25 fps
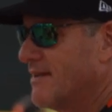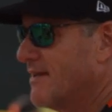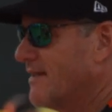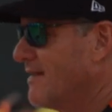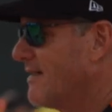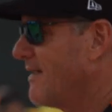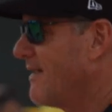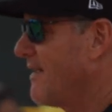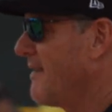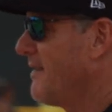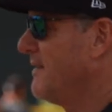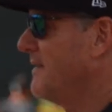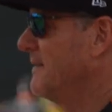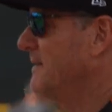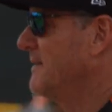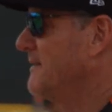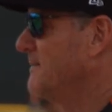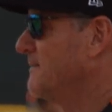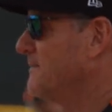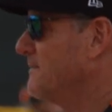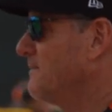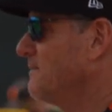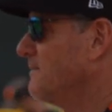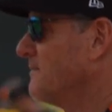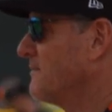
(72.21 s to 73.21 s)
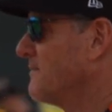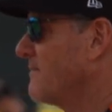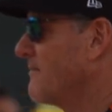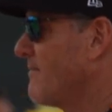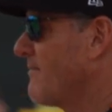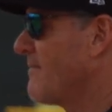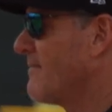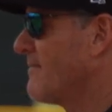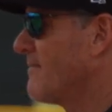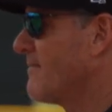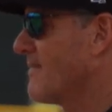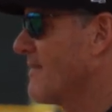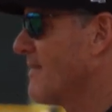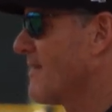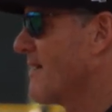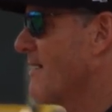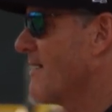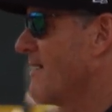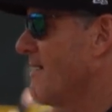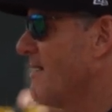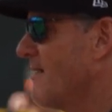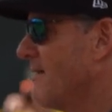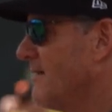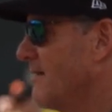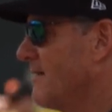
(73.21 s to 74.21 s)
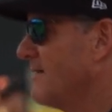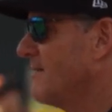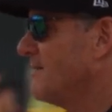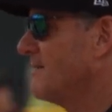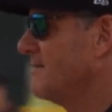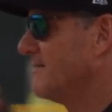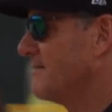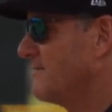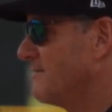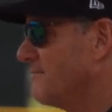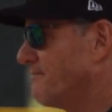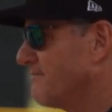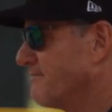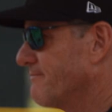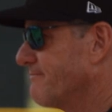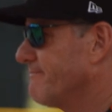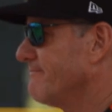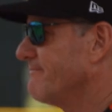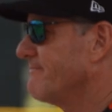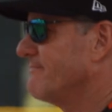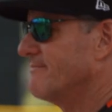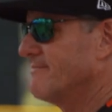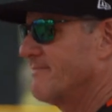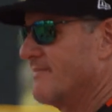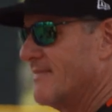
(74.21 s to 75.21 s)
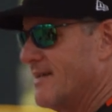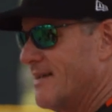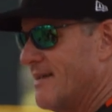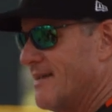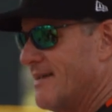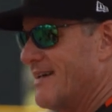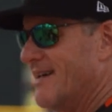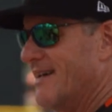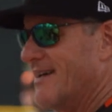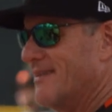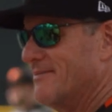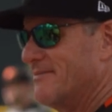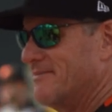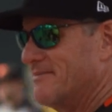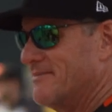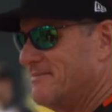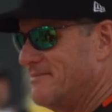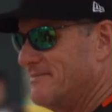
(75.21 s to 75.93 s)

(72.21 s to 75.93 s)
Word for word: And now my error's on TV in front of five million people. Yep.